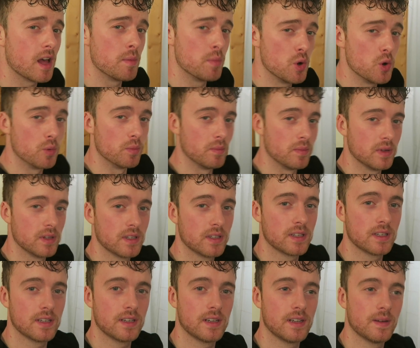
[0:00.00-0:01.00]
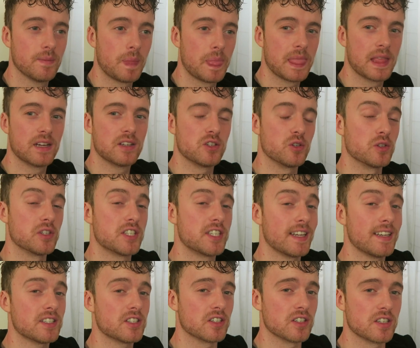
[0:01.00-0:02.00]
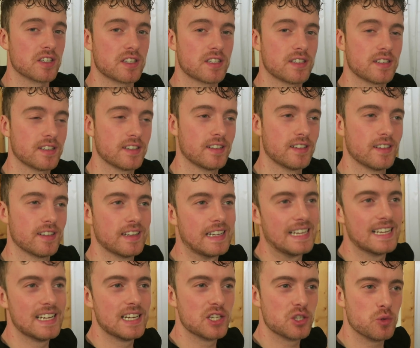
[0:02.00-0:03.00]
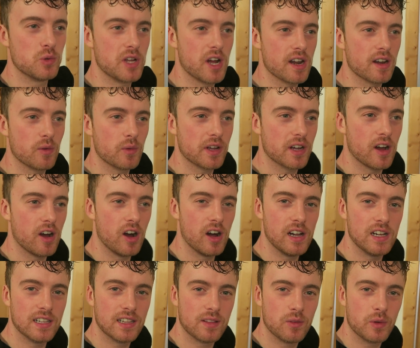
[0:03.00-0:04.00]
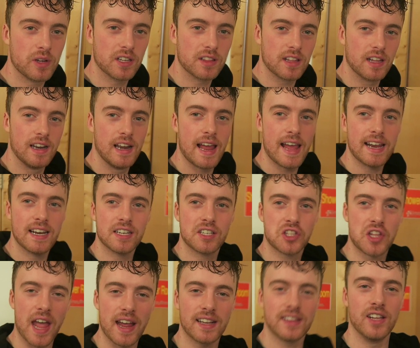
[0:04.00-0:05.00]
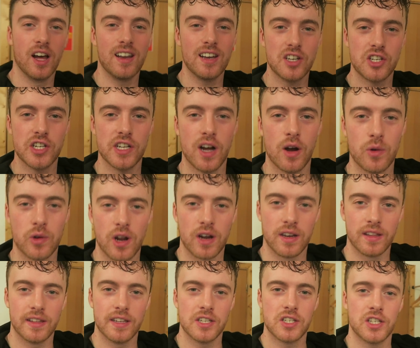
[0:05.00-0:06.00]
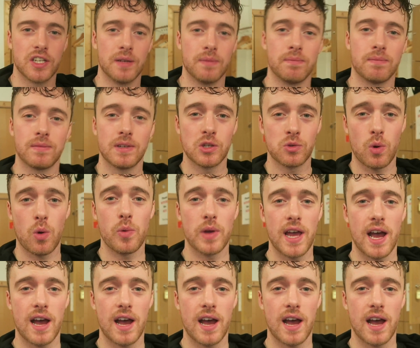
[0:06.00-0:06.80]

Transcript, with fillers: a boom. So it's sensors. So we got we got all we got the latest technology going on in this gym is what